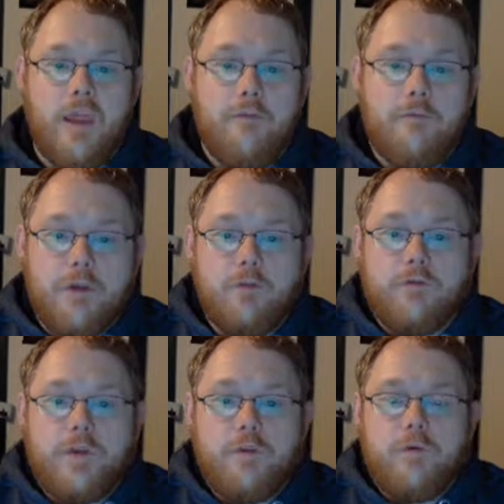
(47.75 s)
For those
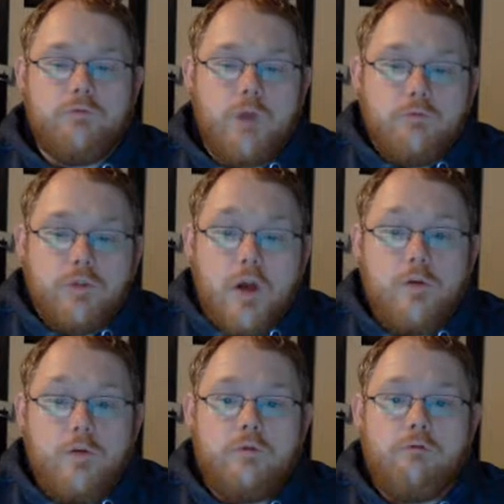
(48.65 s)
of you who don't know
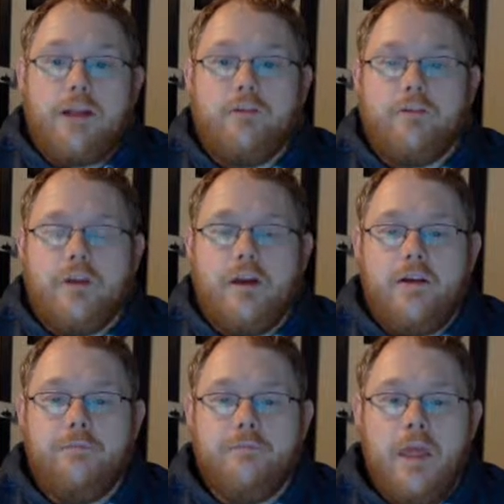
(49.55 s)
who the Rakdos are,